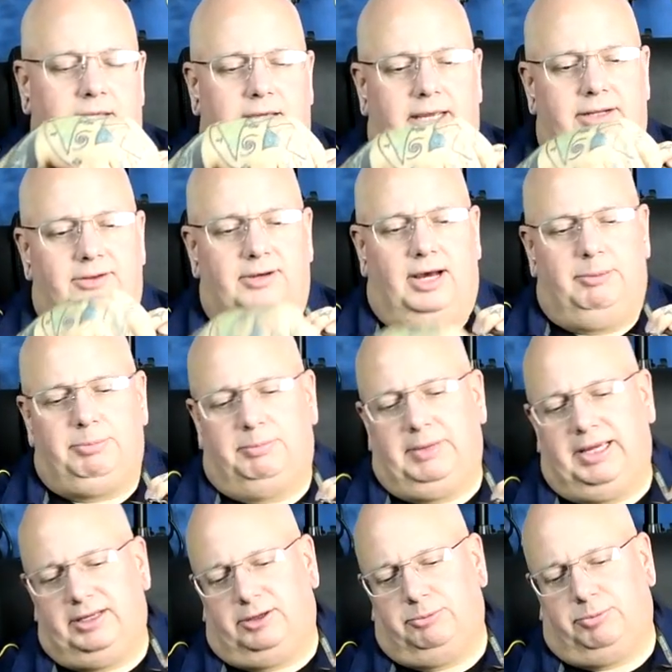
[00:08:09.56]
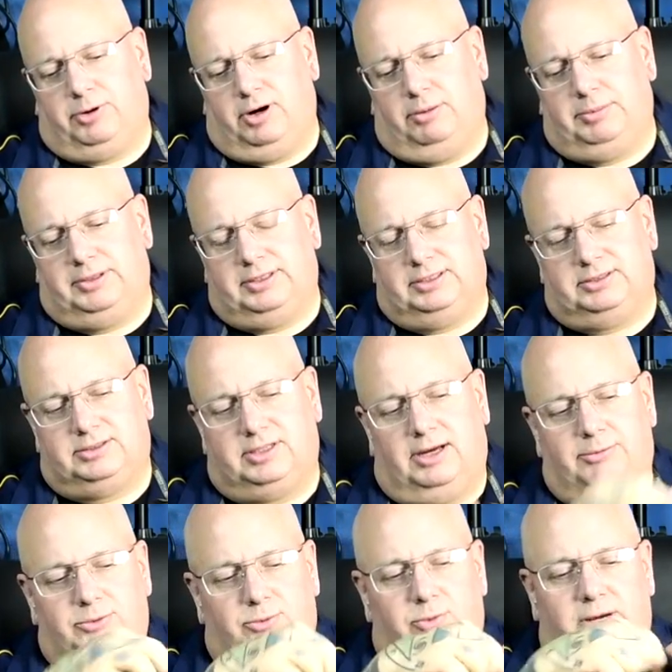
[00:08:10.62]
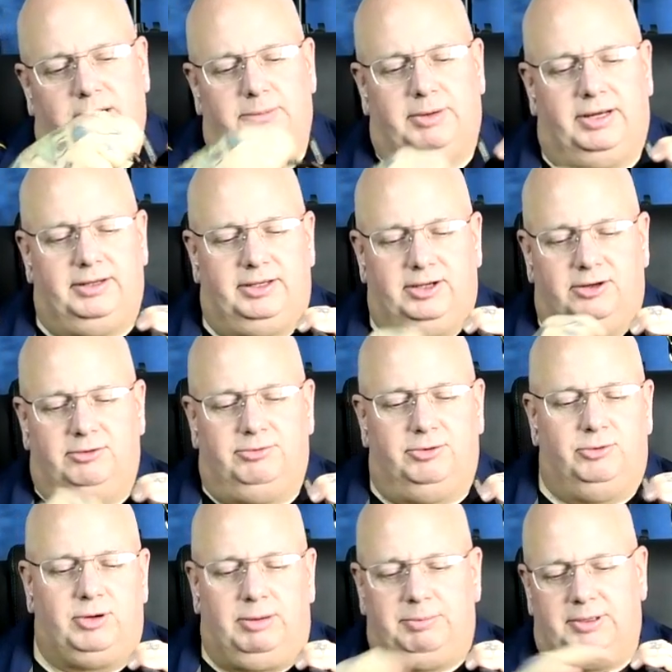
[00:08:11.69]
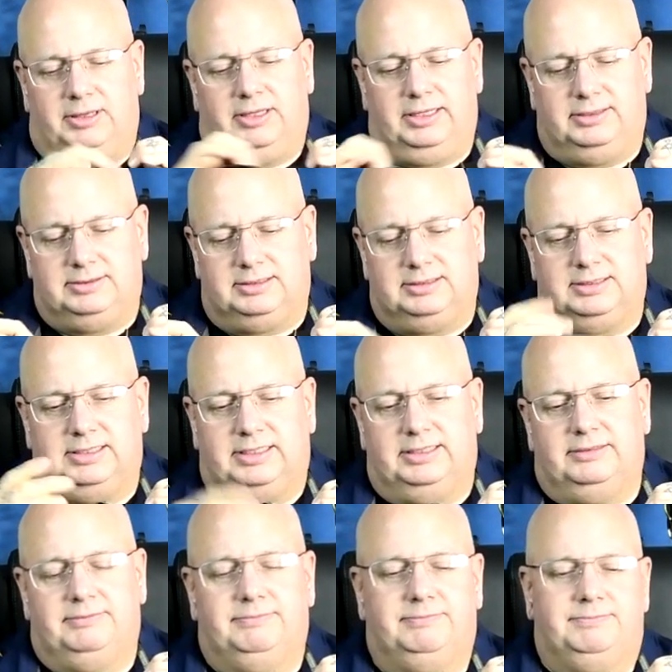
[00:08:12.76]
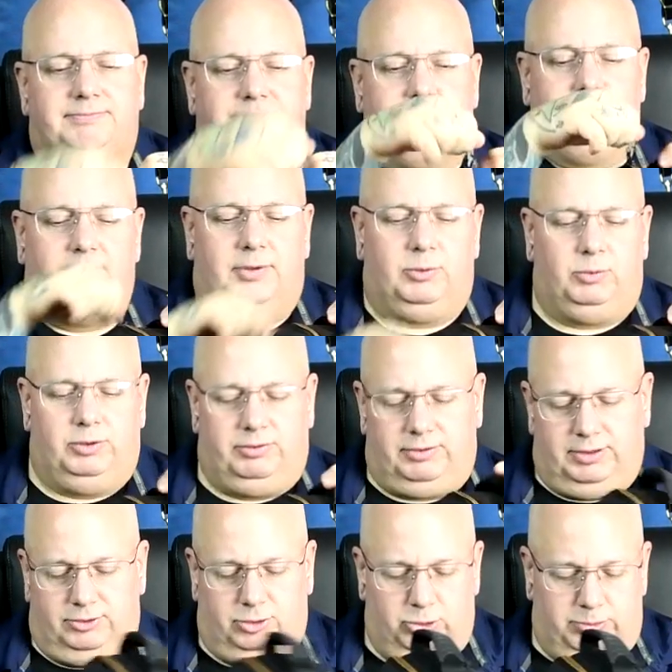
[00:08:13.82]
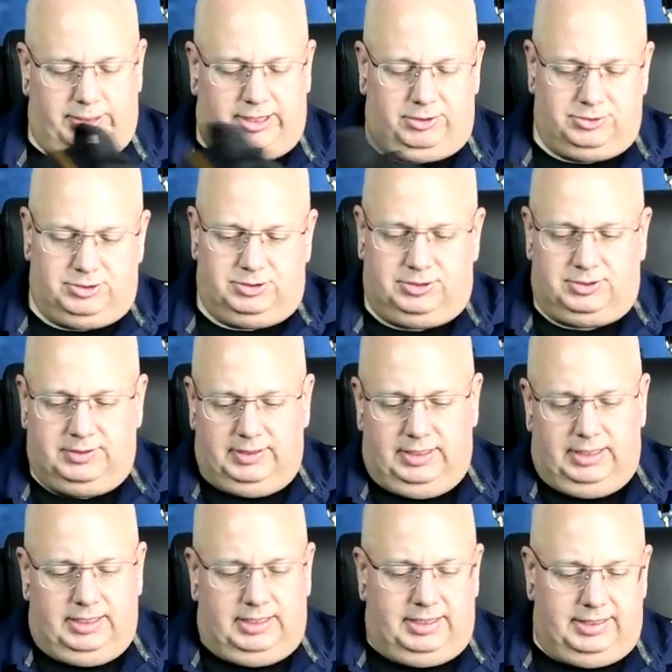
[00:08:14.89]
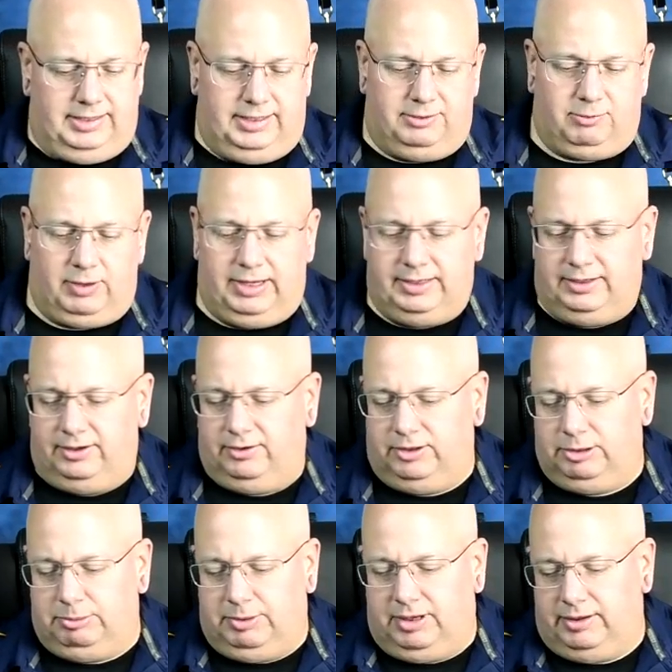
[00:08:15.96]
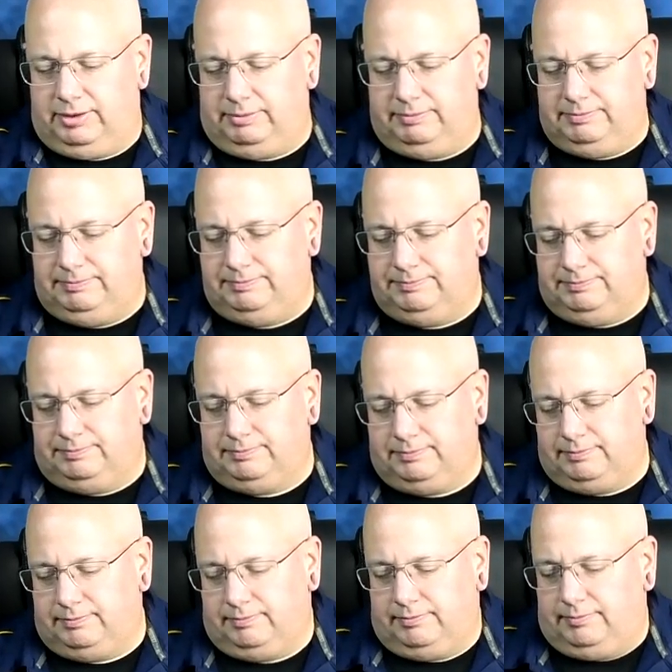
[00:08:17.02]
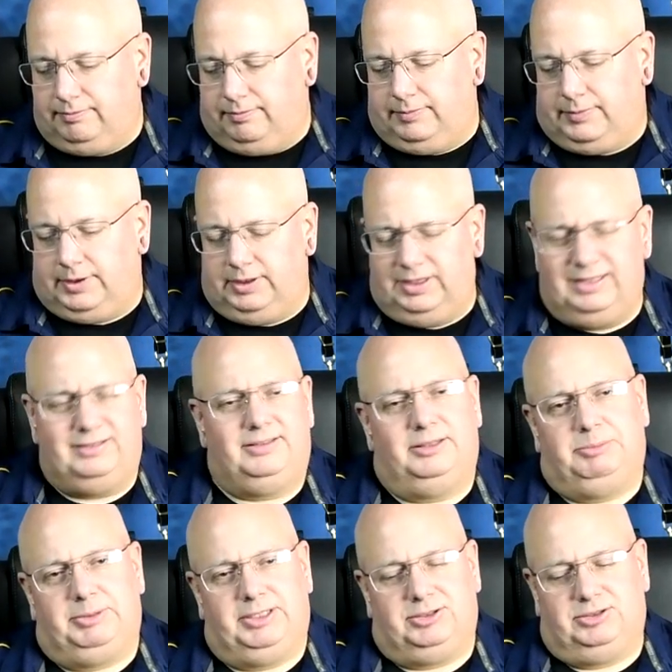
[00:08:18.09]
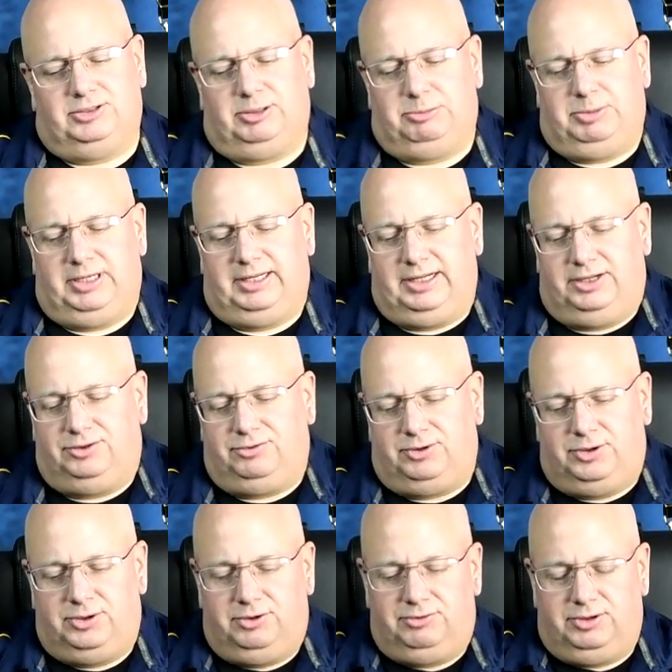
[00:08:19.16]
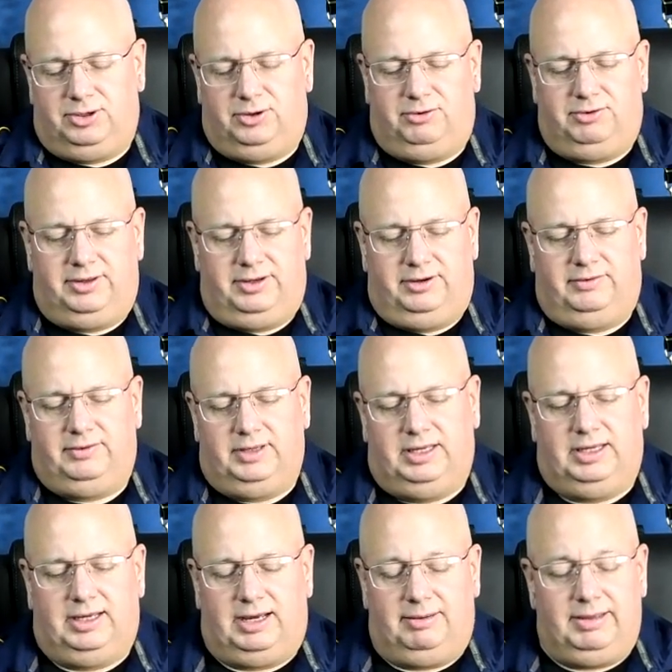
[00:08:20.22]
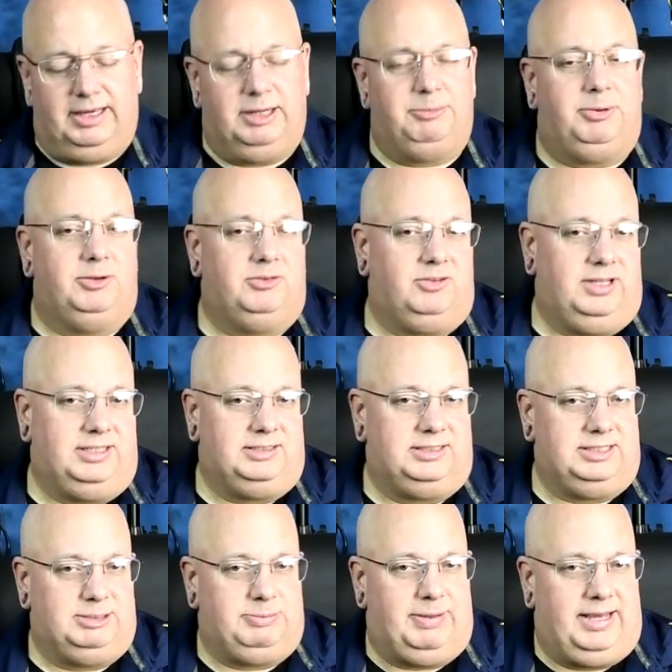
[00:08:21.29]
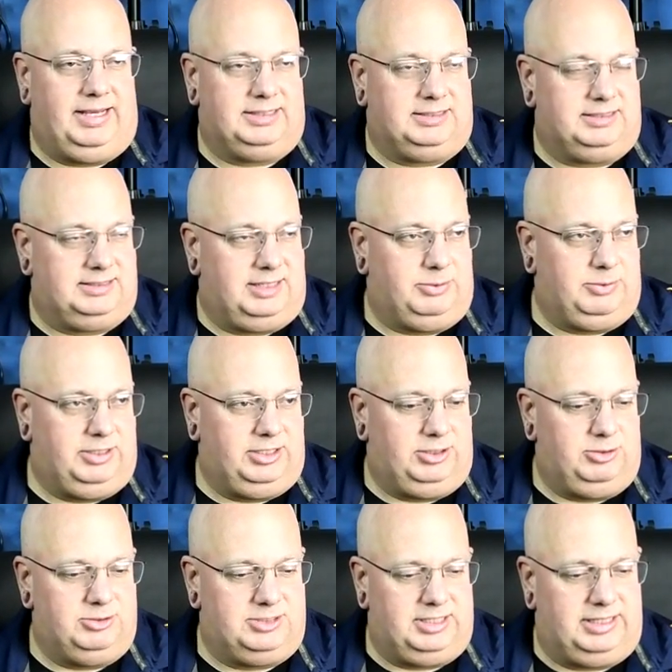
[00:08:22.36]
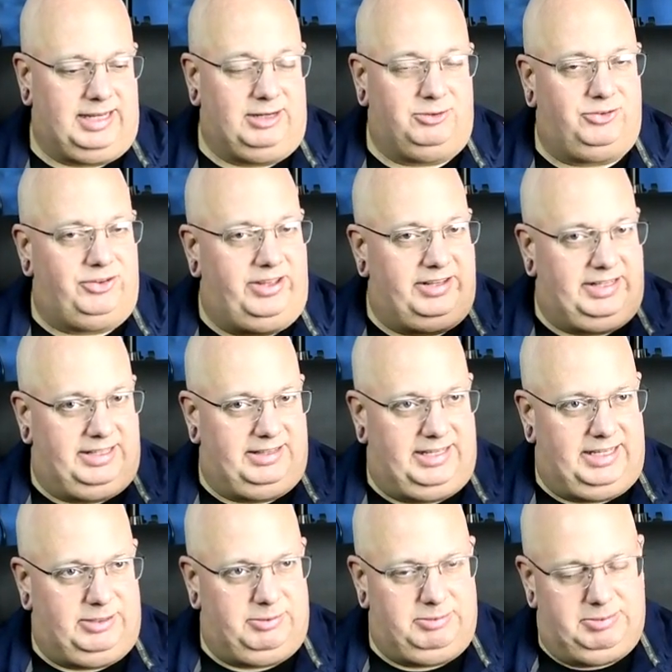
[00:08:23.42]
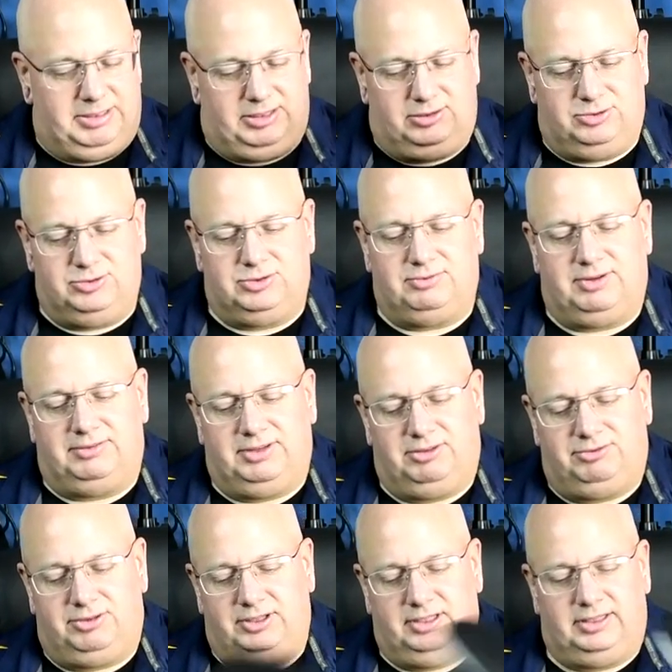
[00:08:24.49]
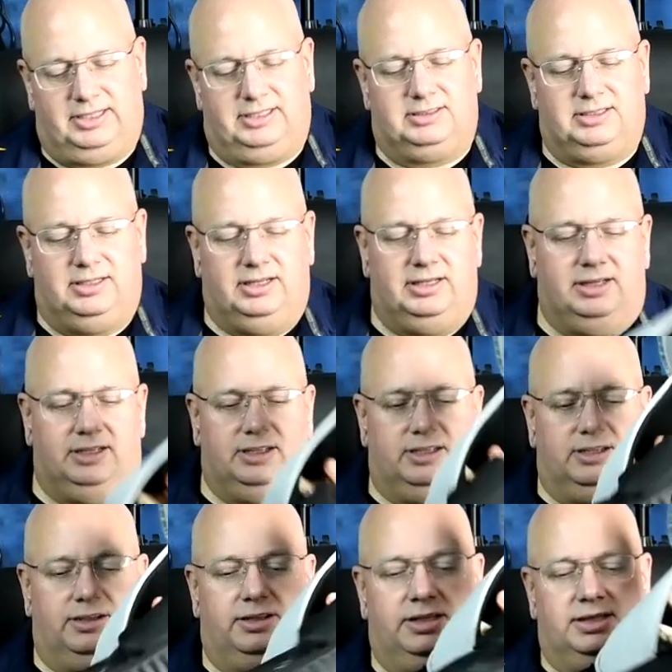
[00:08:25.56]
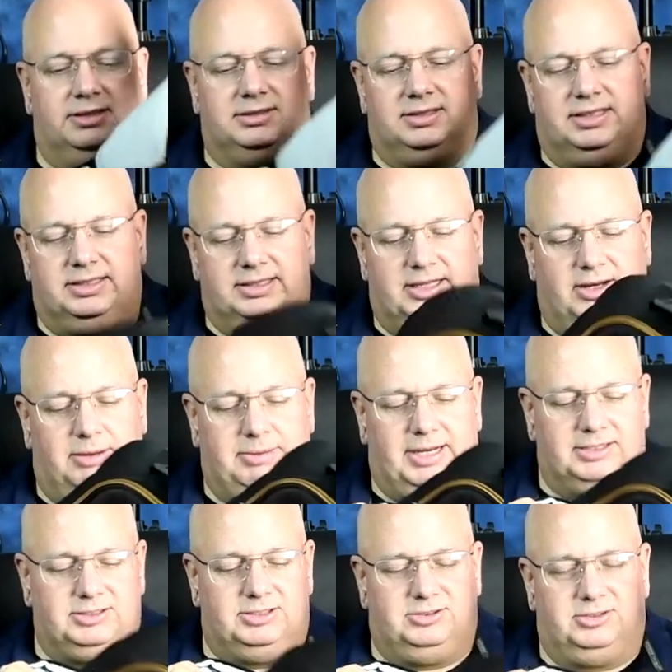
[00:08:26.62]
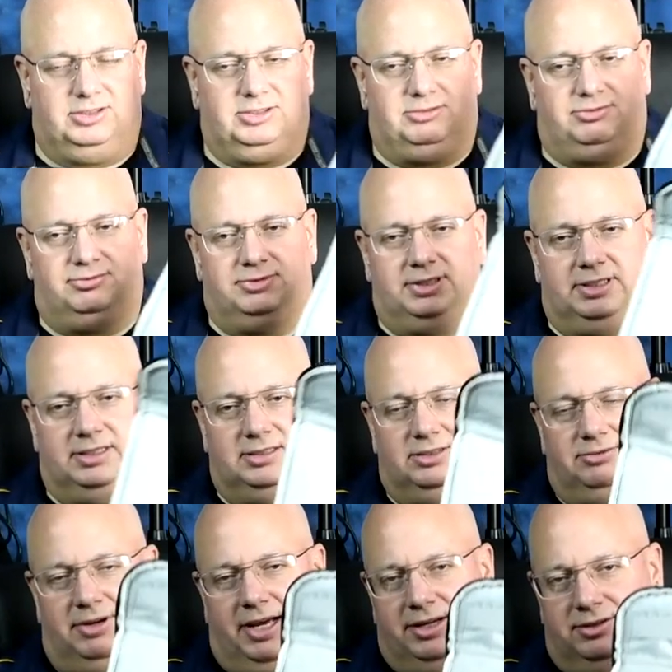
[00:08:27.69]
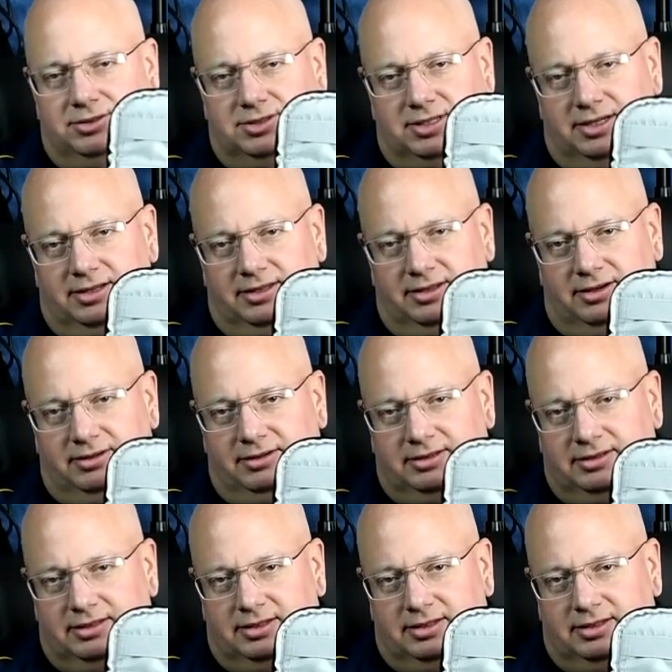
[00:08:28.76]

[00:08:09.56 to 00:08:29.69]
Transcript: a top main compartment that stops right about here for dropping lenses in, with uh, two pouches, and then right here on the bottom, you can see the pictures on B and H Photo if you go over there. I'm not going to post links to these bags because I don't want to accuse any, I don't sell anything, I don't want to be accused of having affiliate links. Here you can see, now I'm actually took the, the dividers out of there.